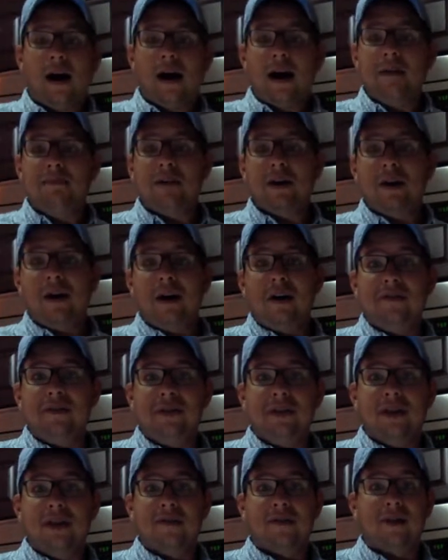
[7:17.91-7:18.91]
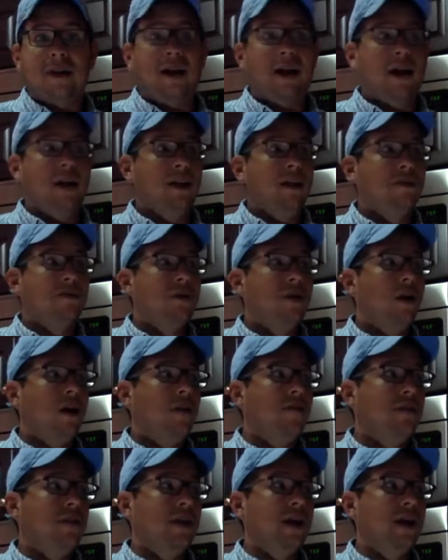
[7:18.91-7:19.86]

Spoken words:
a coffee lover. I love coffee.